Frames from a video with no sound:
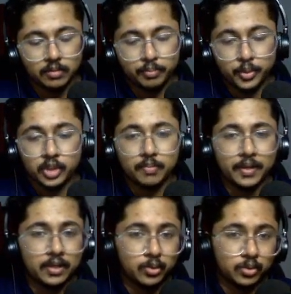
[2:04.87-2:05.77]
pushed
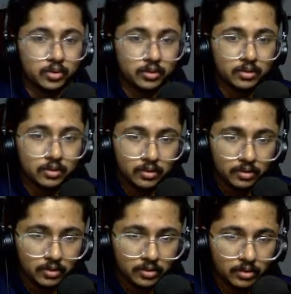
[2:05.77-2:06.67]
me to
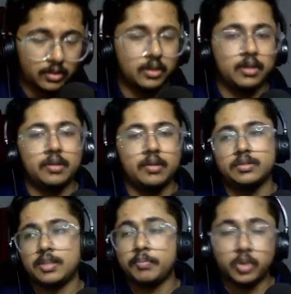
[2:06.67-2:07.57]

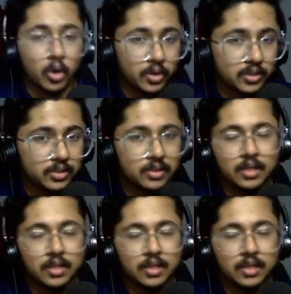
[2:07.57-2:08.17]
some thoughts,